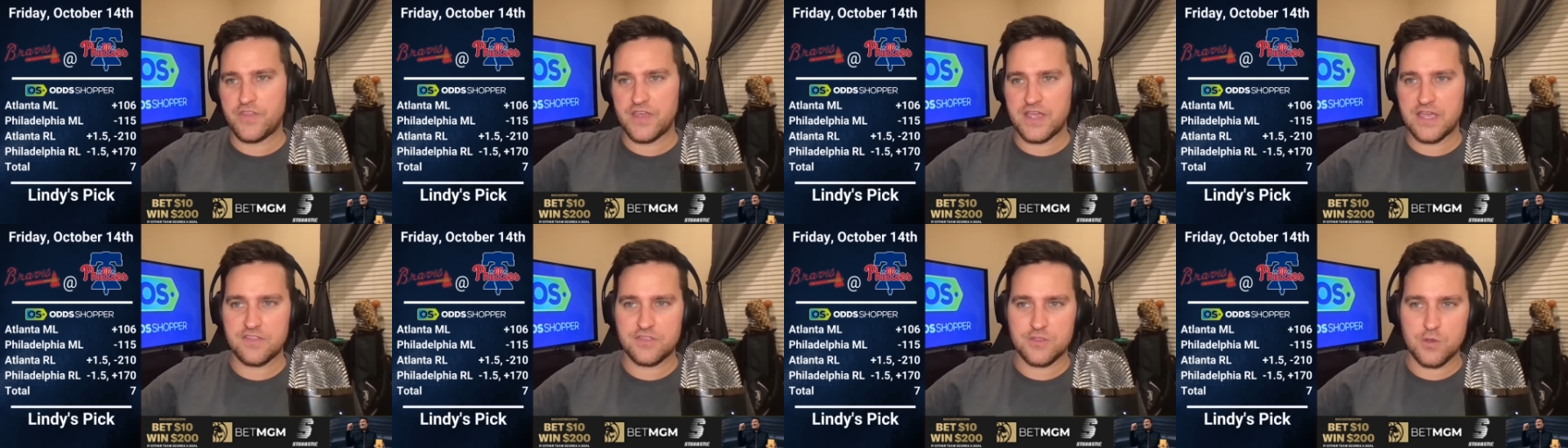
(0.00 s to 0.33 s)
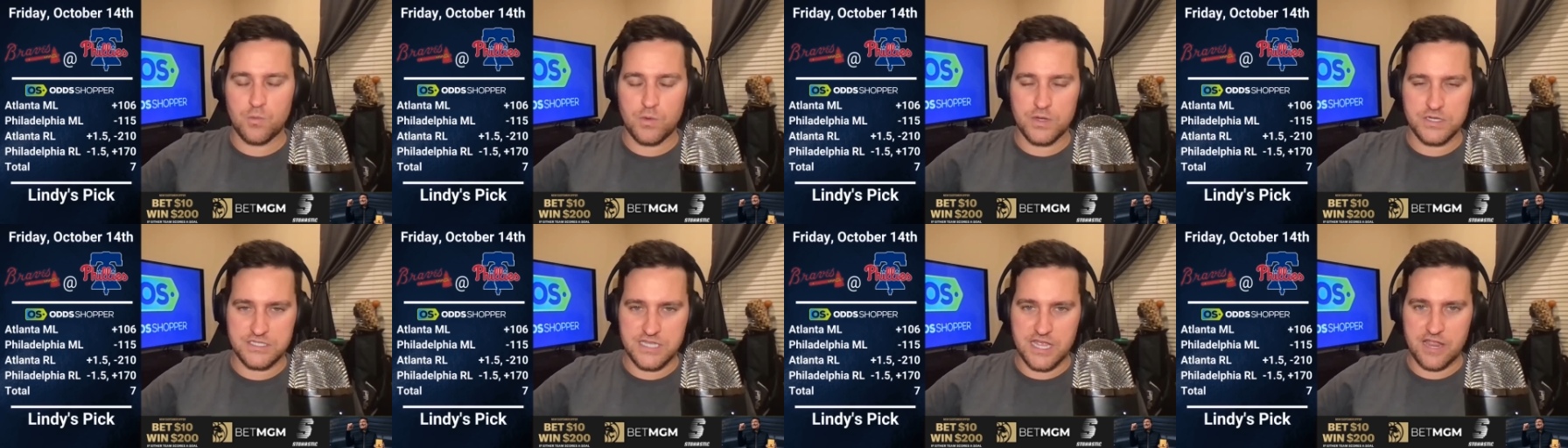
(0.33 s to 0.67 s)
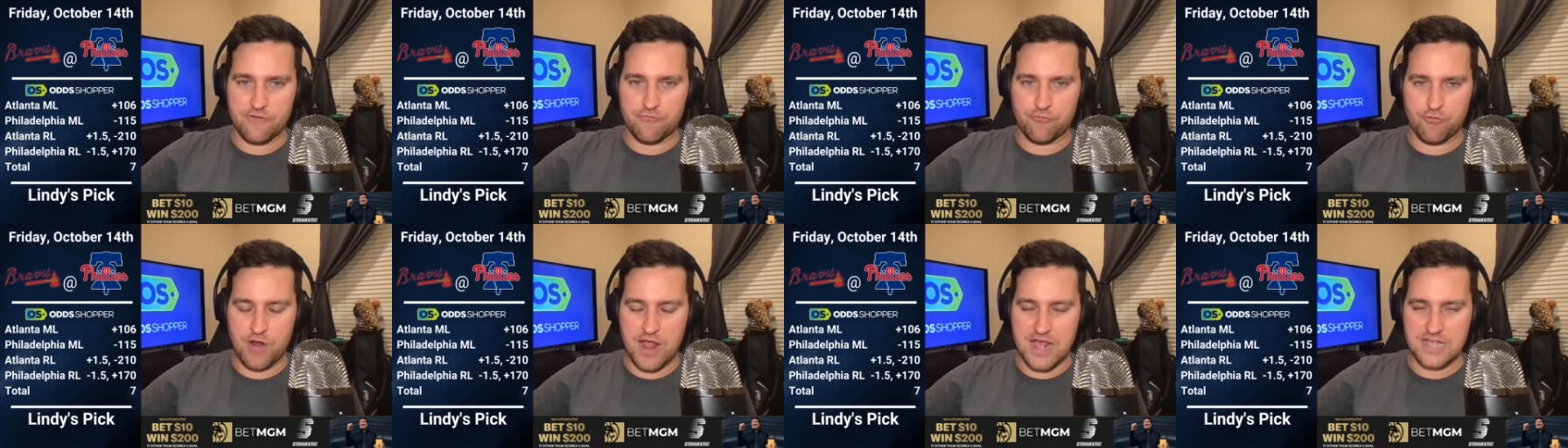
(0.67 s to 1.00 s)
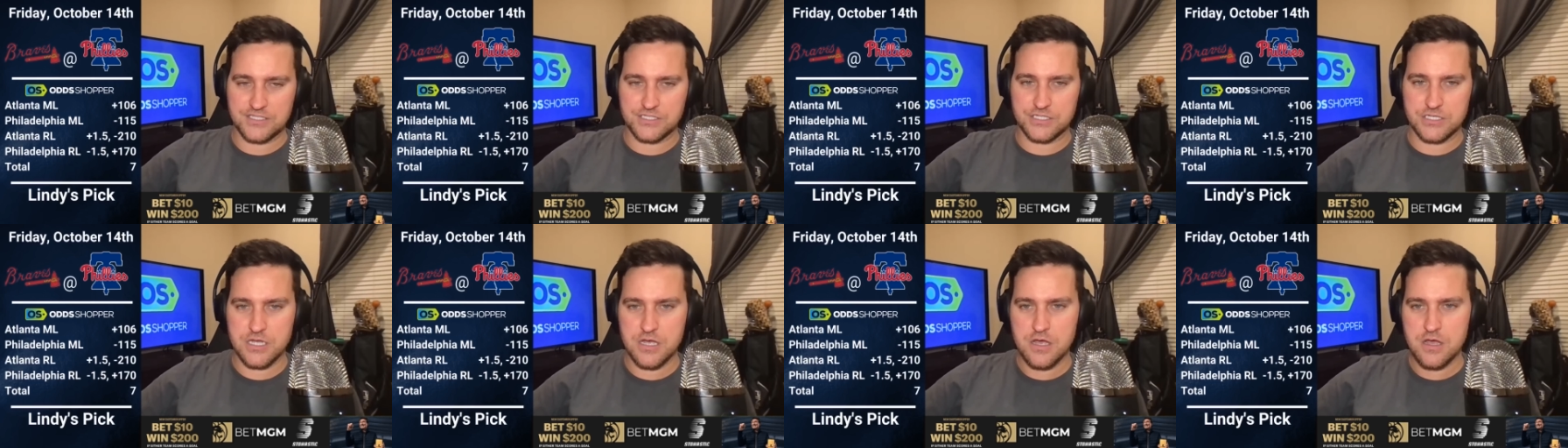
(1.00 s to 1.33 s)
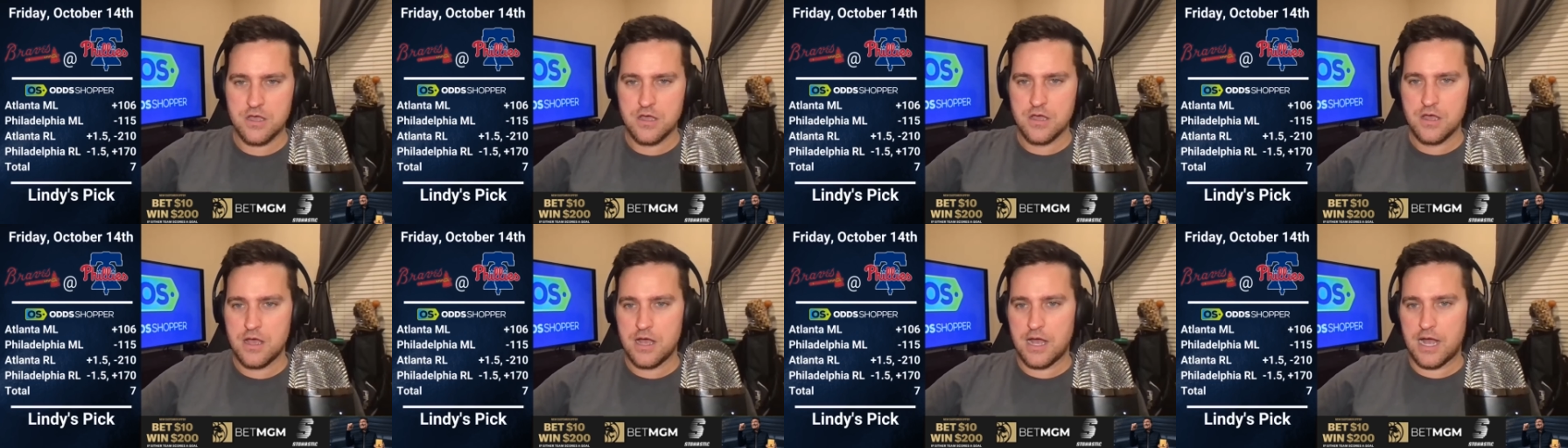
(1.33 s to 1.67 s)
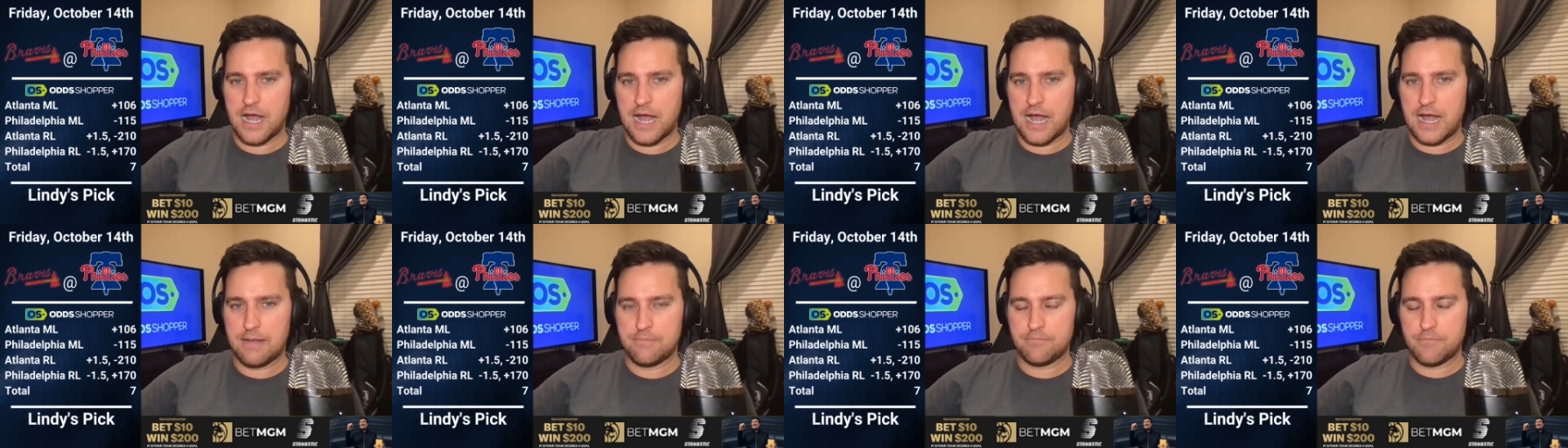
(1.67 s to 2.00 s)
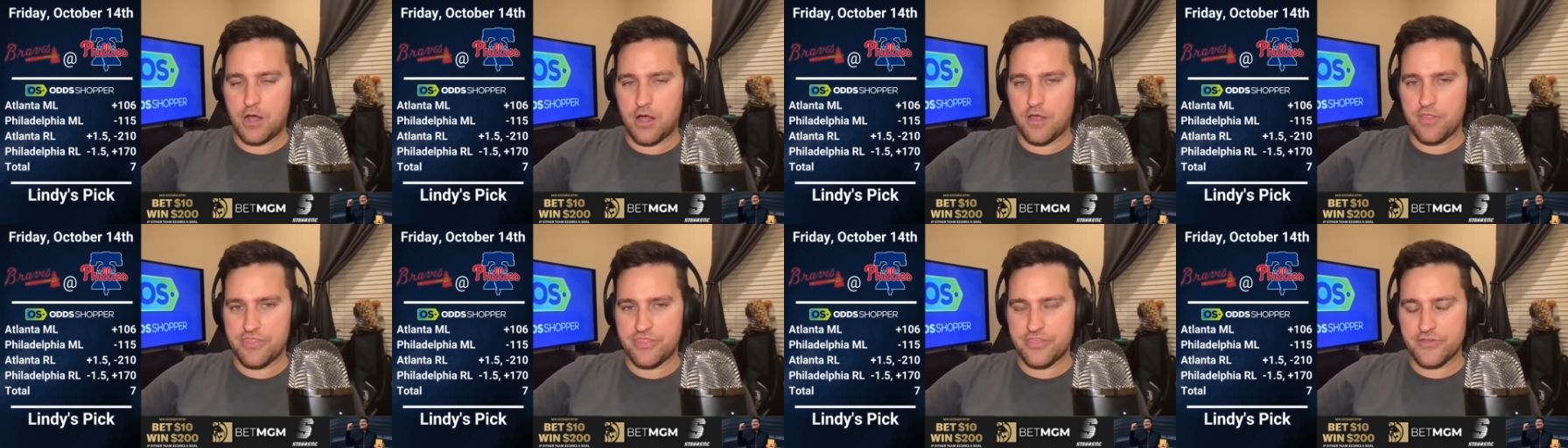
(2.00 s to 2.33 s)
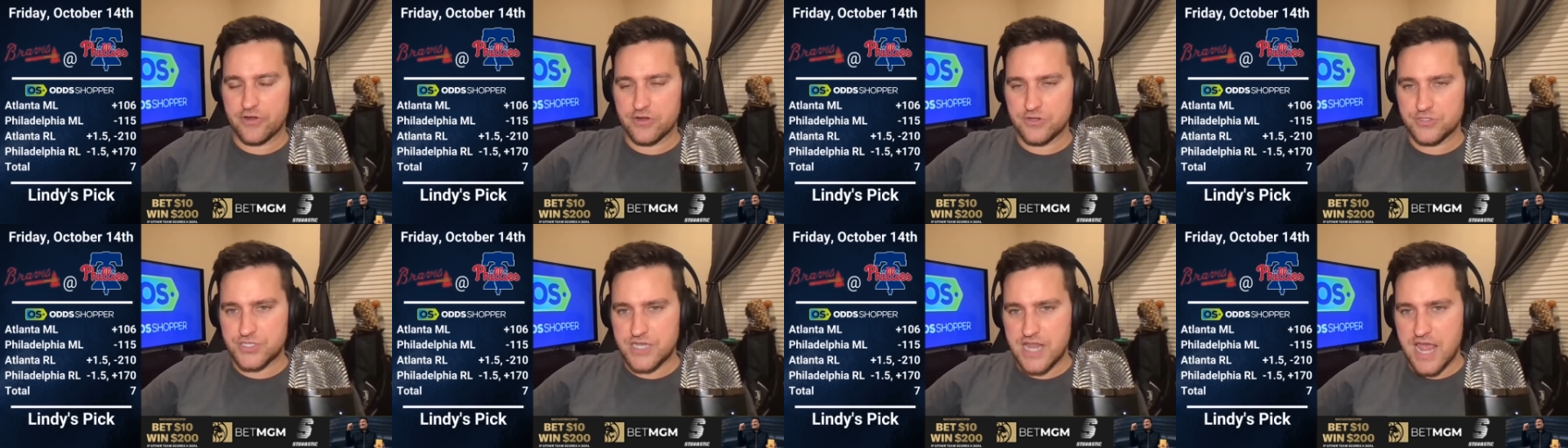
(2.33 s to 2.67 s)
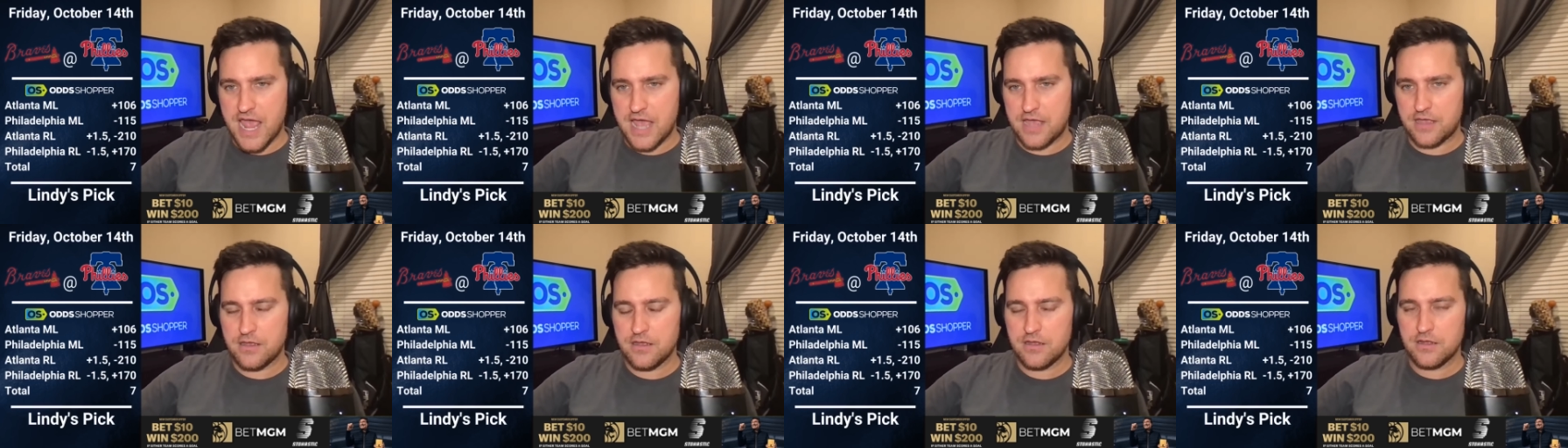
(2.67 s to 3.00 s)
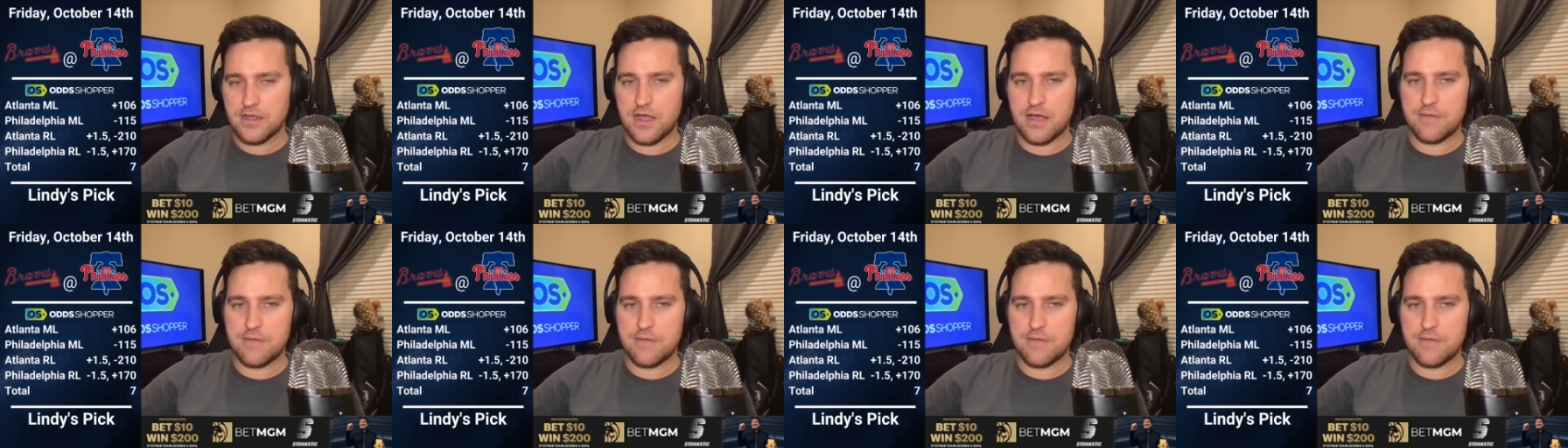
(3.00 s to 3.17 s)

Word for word: They get the one day of rest um, on Thursday.